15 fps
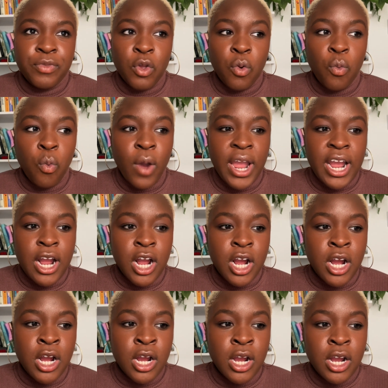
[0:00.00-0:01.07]

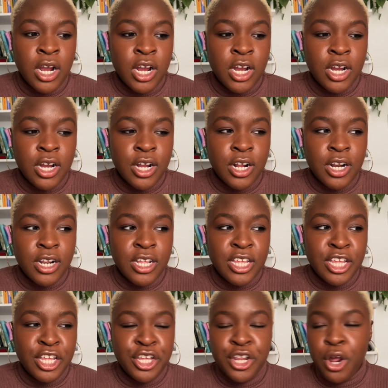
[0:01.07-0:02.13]
where,
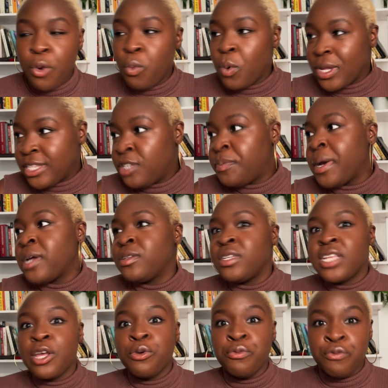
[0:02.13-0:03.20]
you know, one spouse is
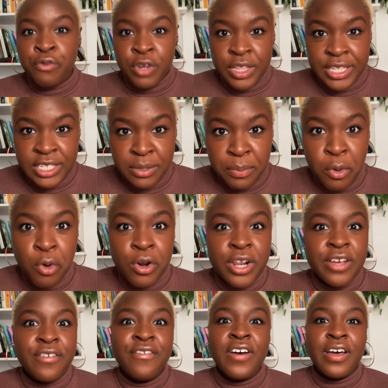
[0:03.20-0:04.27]
like really
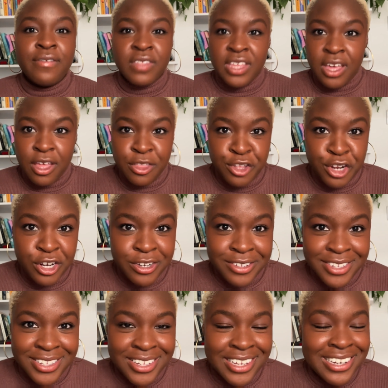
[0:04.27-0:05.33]
supportive of the
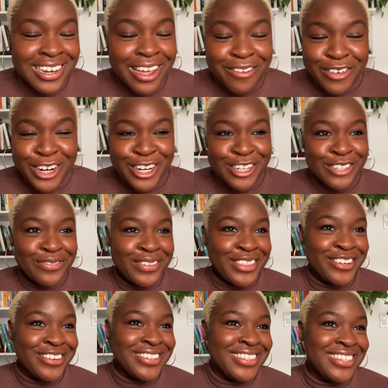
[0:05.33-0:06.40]
other's endeavors,
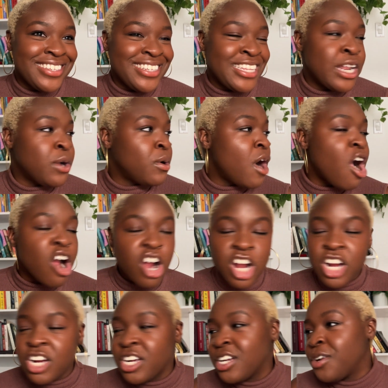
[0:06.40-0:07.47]
whether it's, you know,
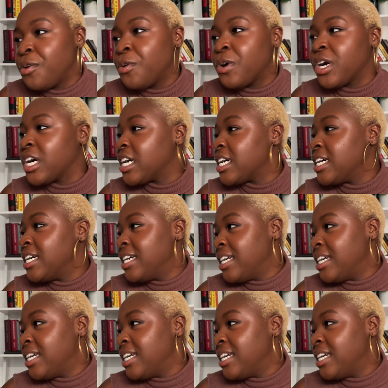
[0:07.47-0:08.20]
art or